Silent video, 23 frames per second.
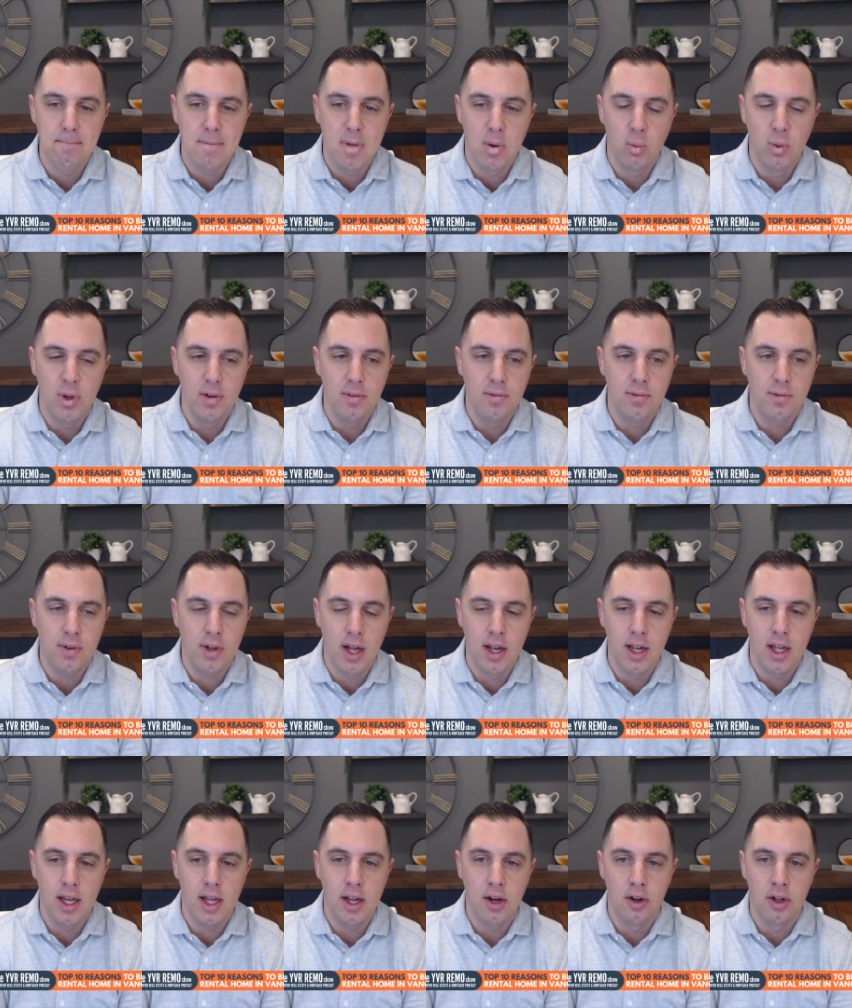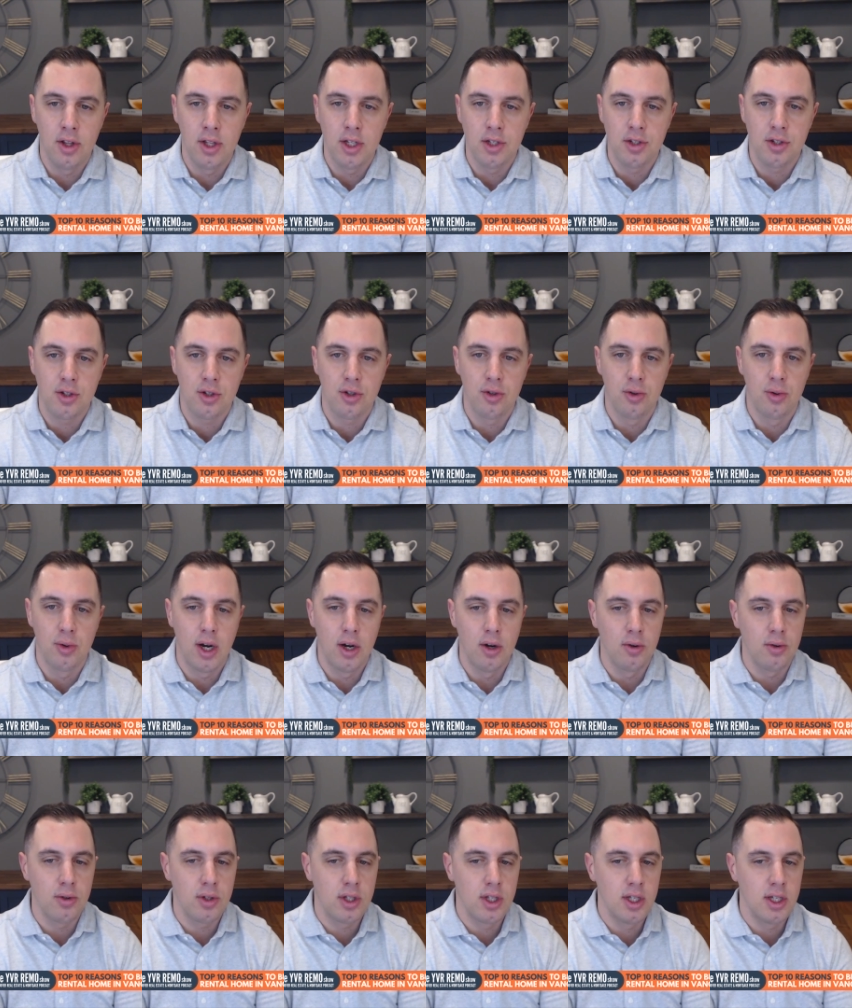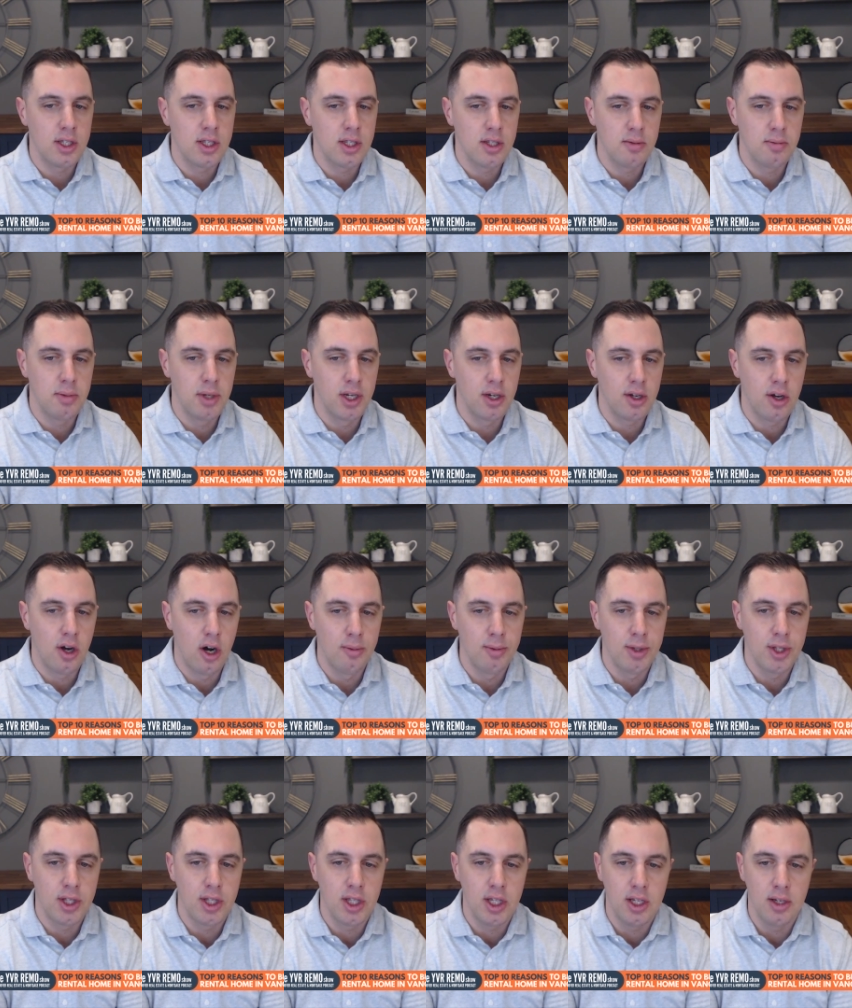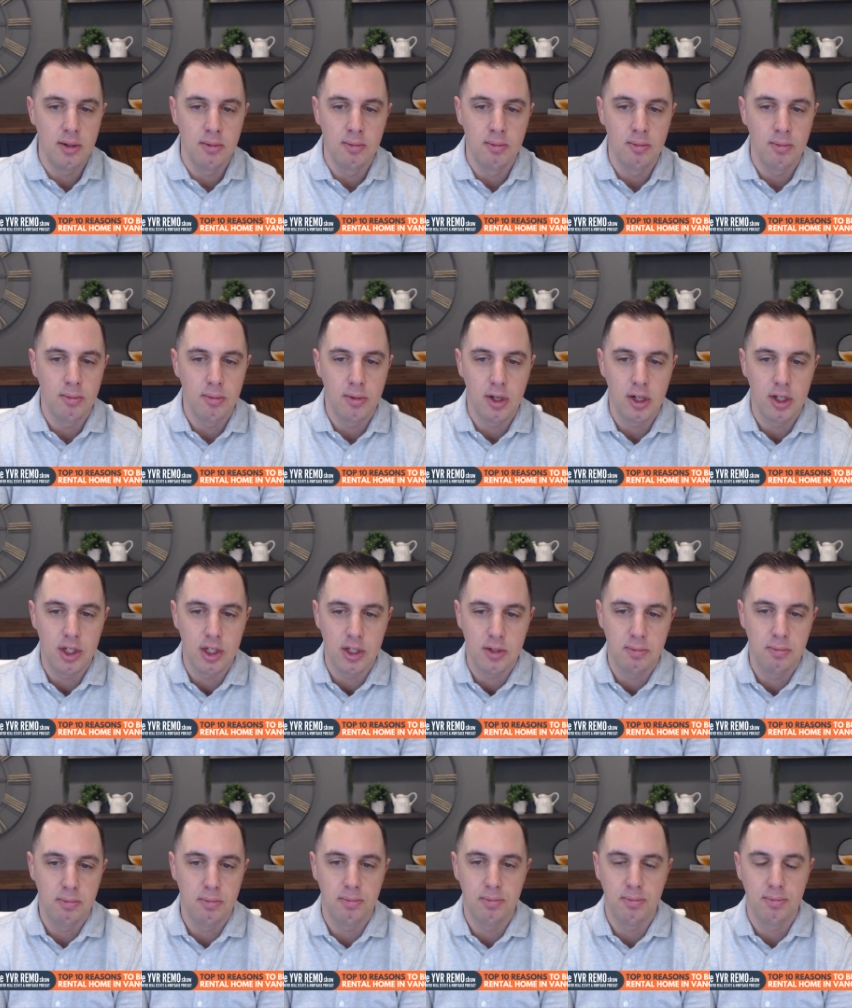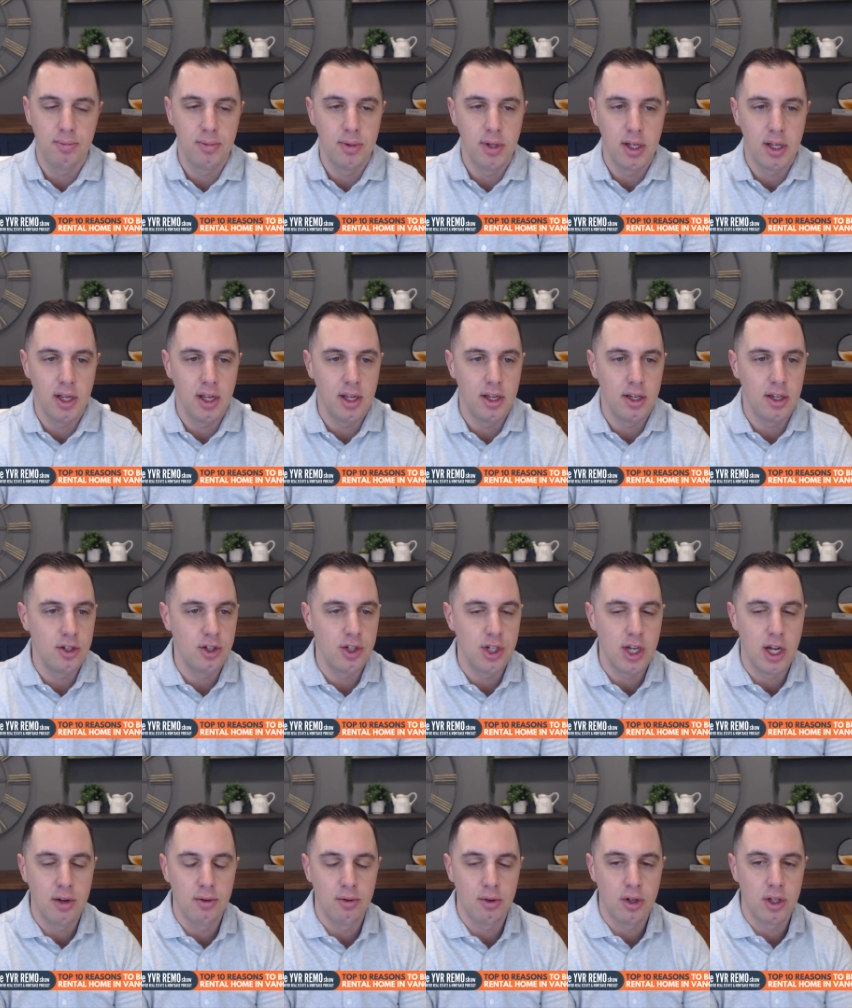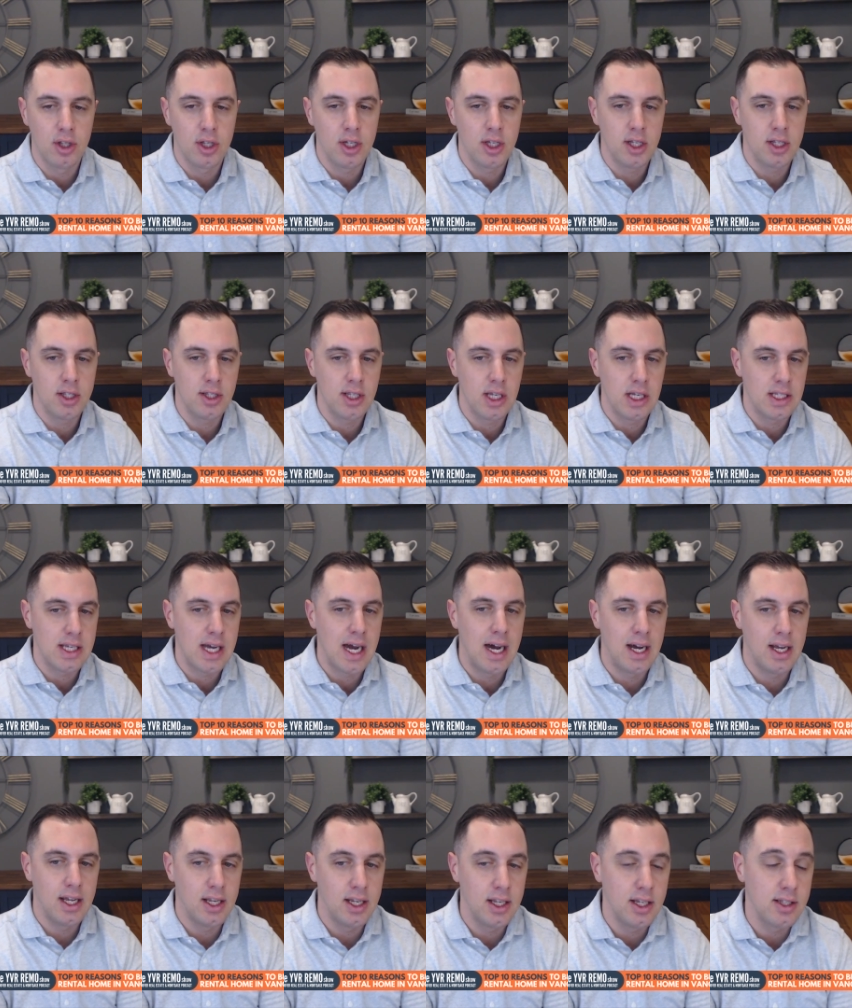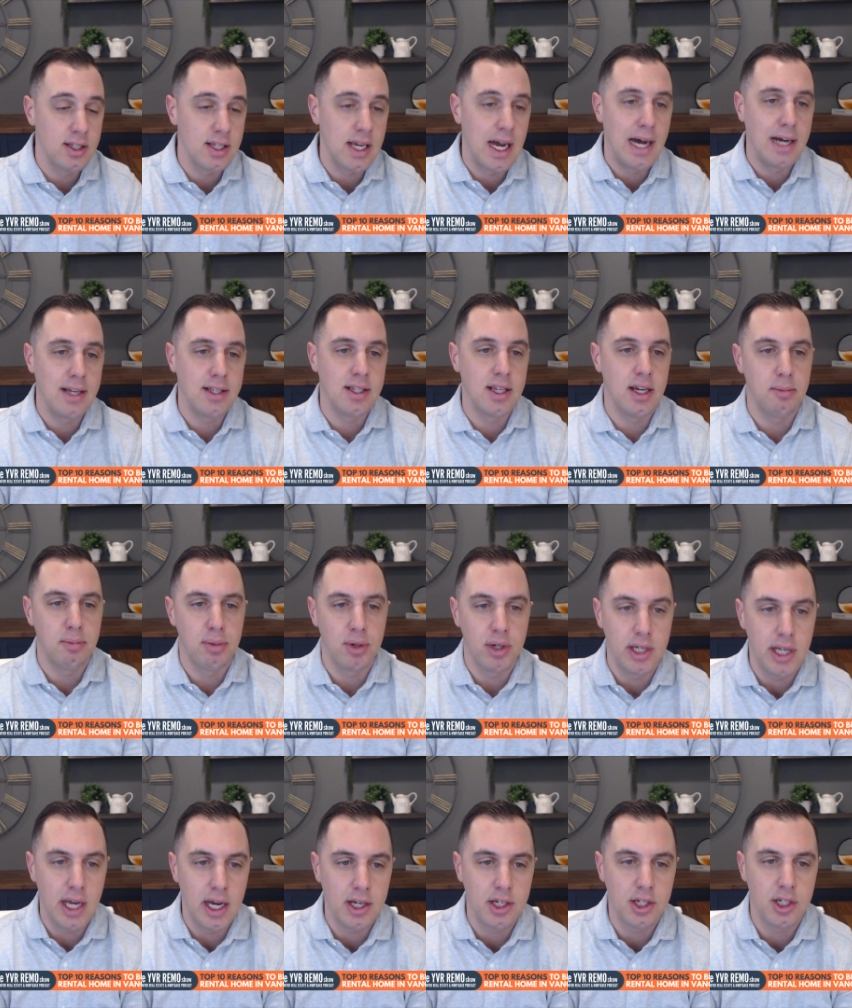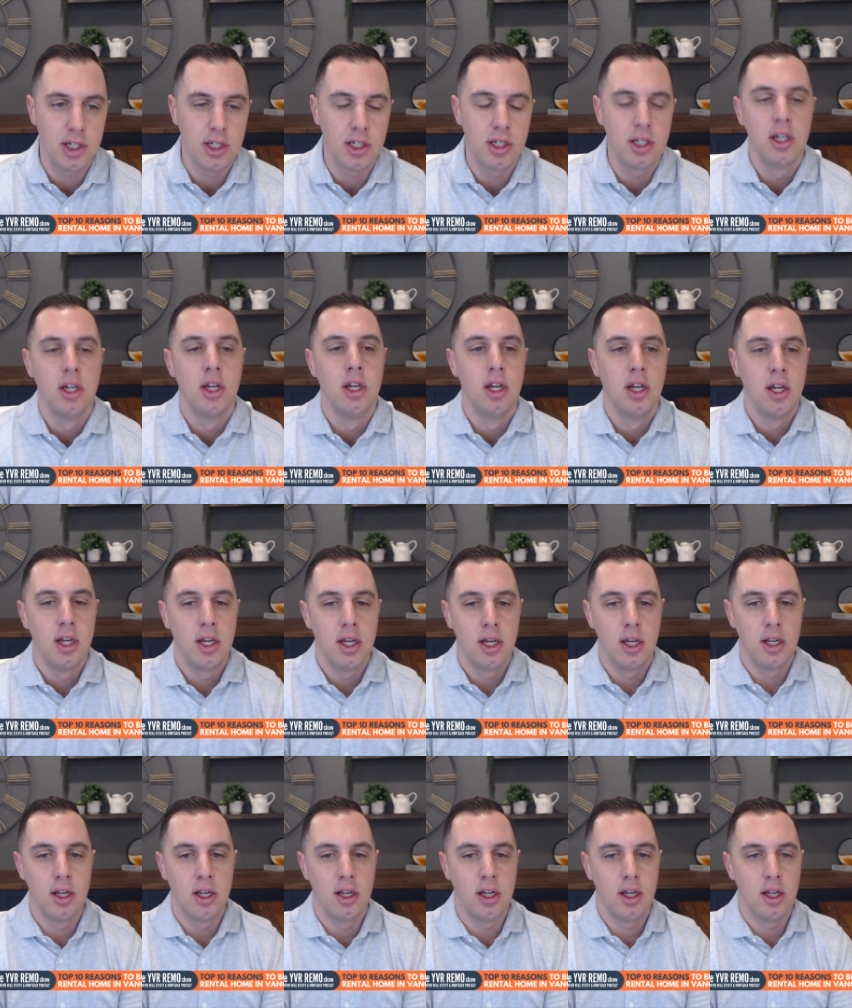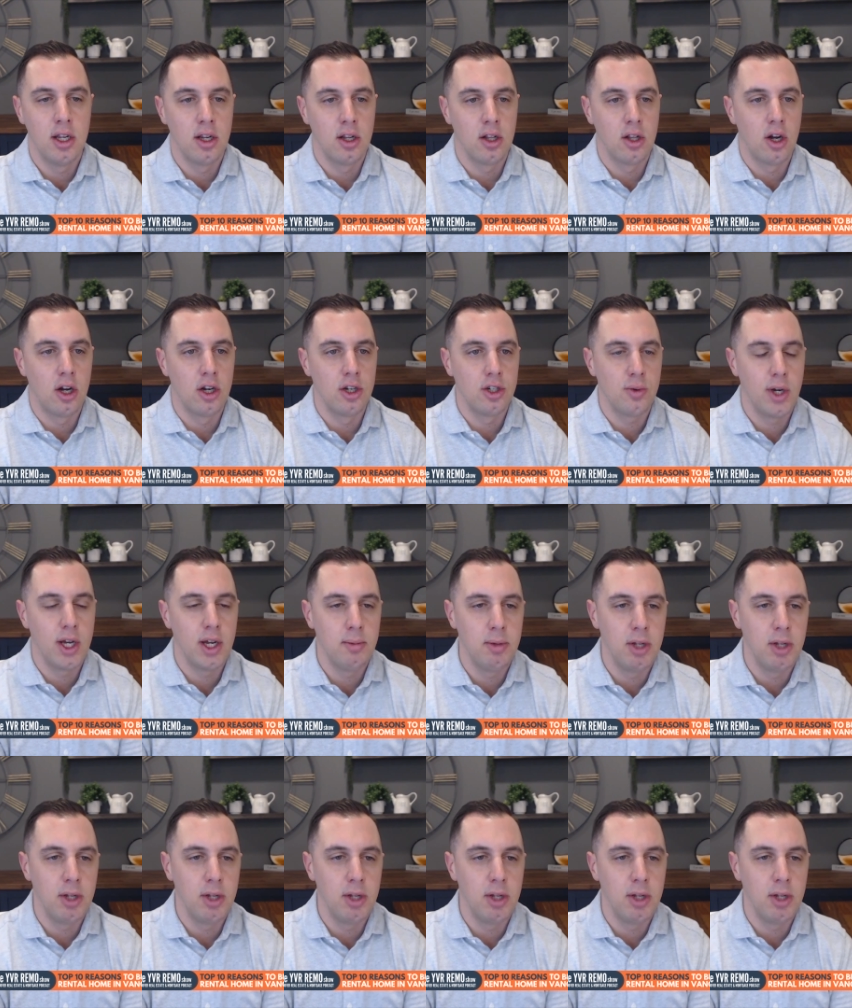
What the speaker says: We've kind of hit on this throughout. This has been a common theme, just in general, that it is asset protection in a large way.